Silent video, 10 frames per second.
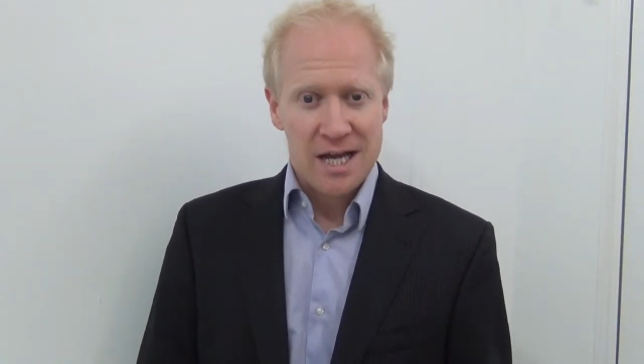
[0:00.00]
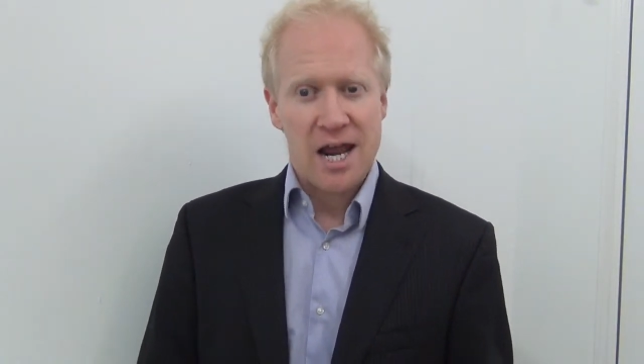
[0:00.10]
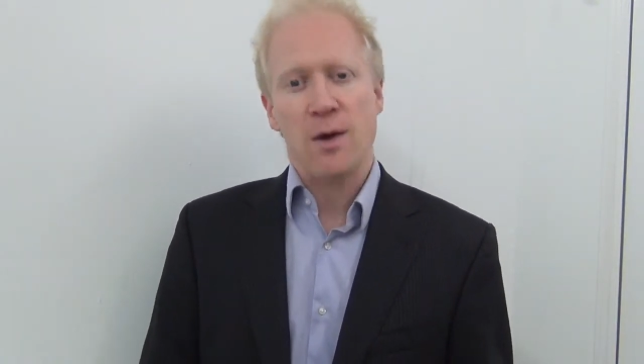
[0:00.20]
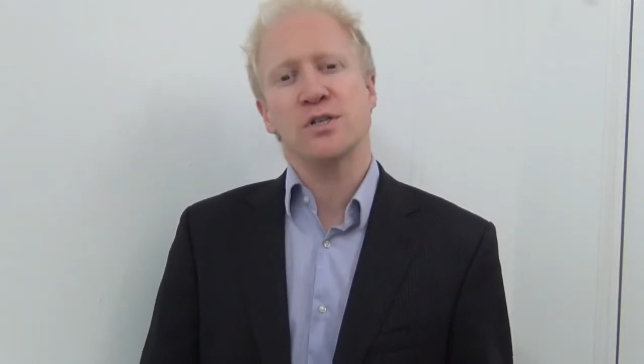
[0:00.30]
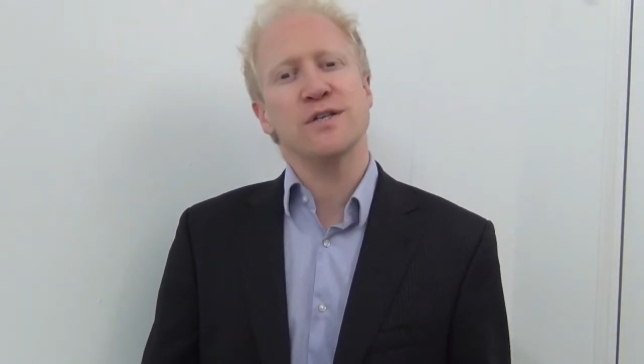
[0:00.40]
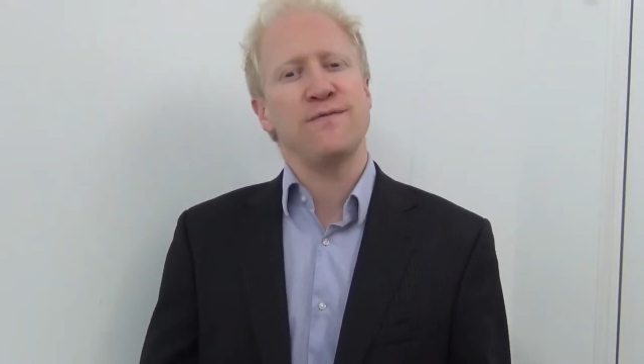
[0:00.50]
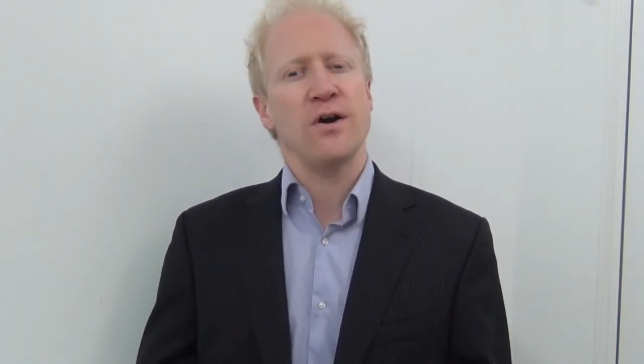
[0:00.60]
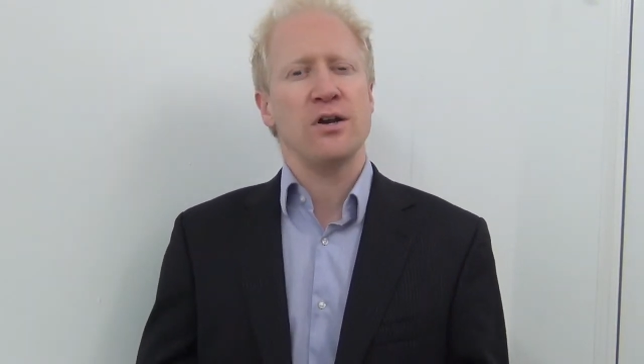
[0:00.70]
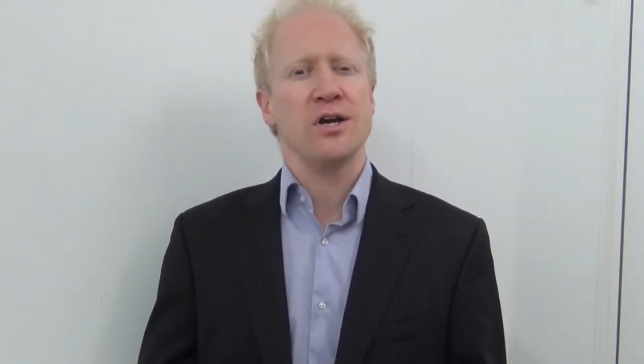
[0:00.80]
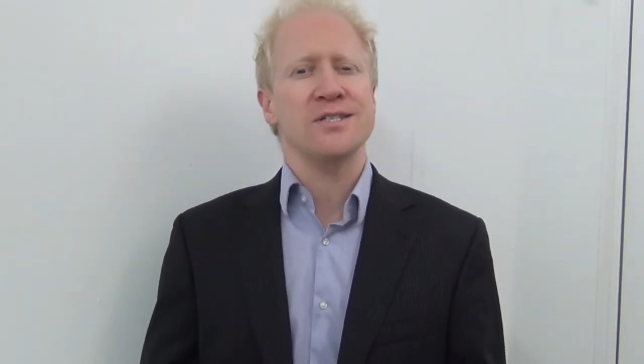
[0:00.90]
Now, we're just
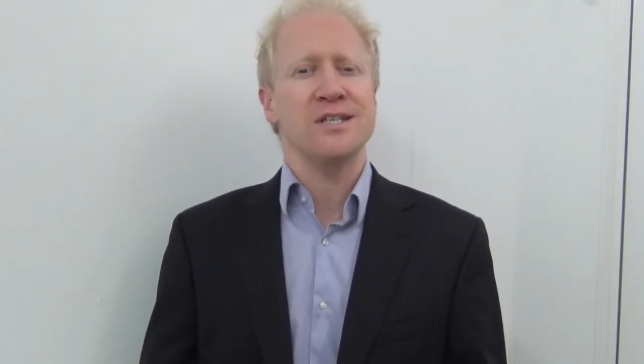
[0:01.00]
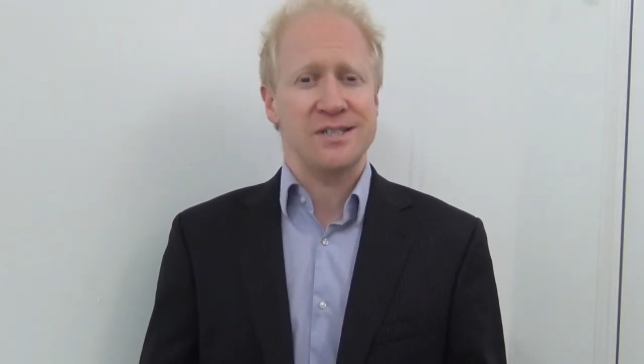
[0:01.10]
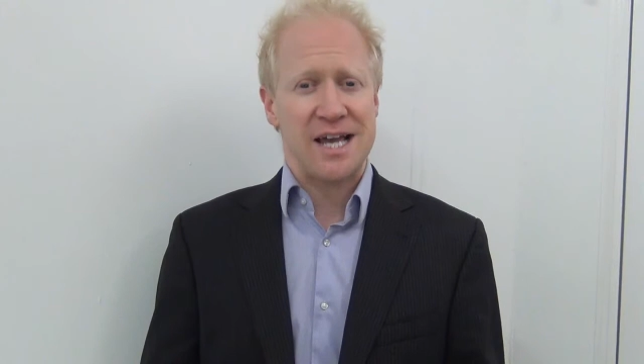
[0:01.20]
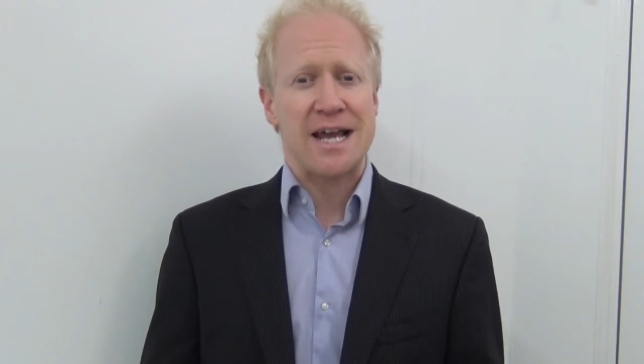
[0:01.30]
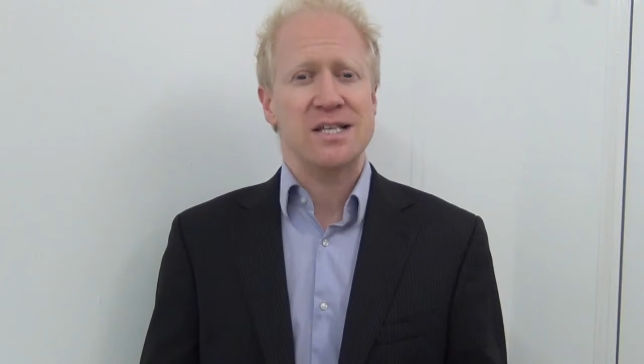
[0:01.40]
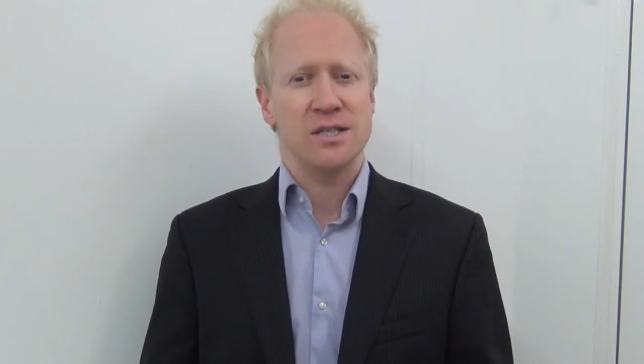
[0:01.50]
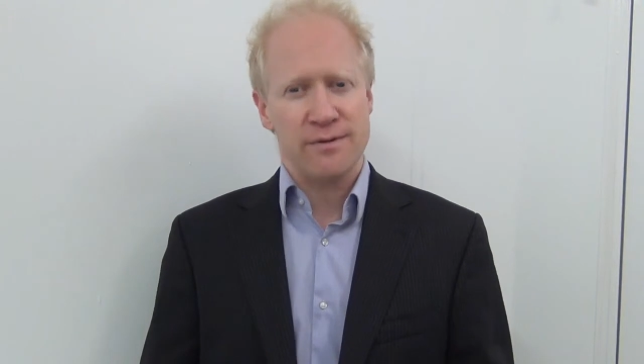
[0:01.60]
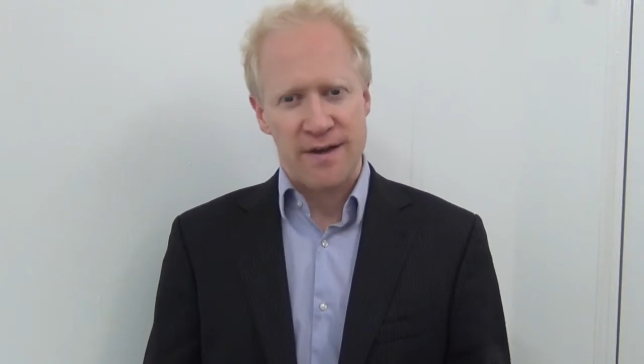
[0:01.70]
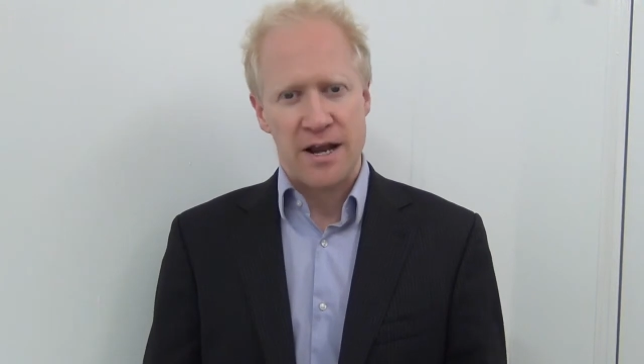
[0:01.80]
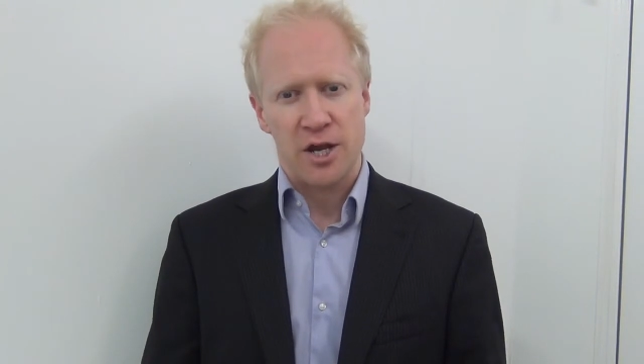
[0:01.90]
finalising the date and
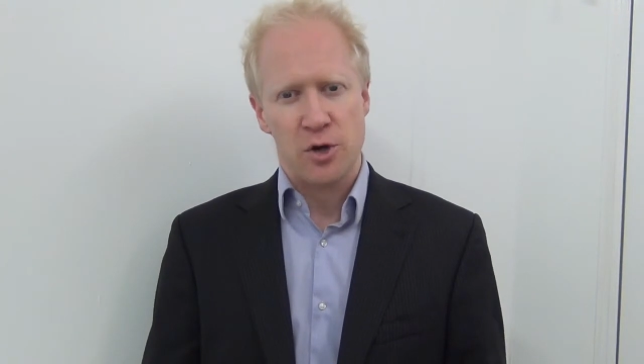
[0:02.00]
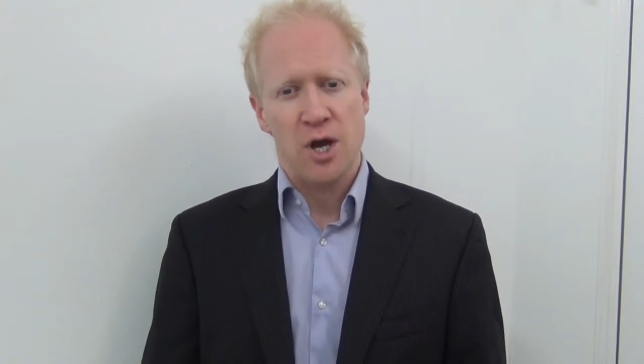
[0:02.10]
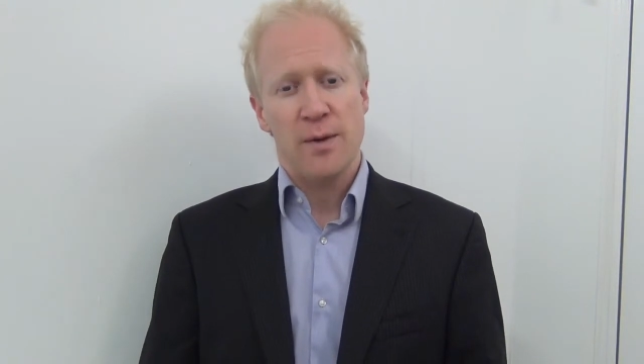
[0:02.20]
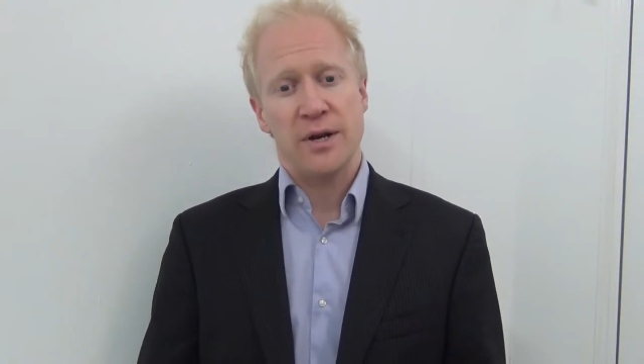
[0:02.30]
the venue.